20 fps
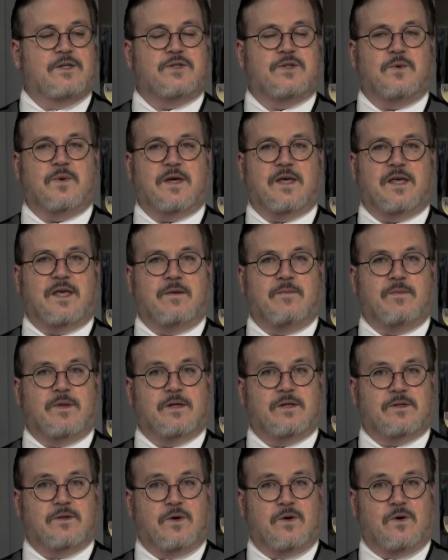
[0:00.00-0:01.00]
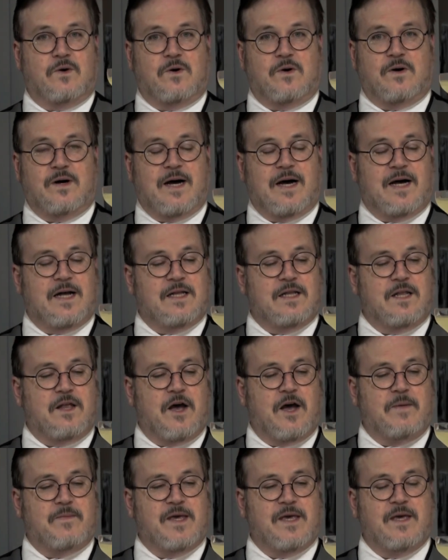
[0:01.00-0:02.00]
to a gimlet or a
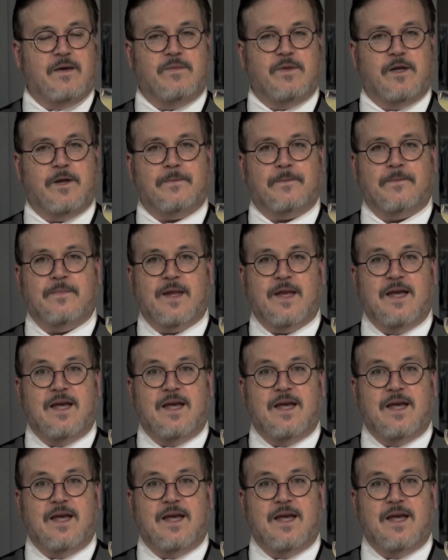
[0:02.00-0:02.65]
Limey Gimlet.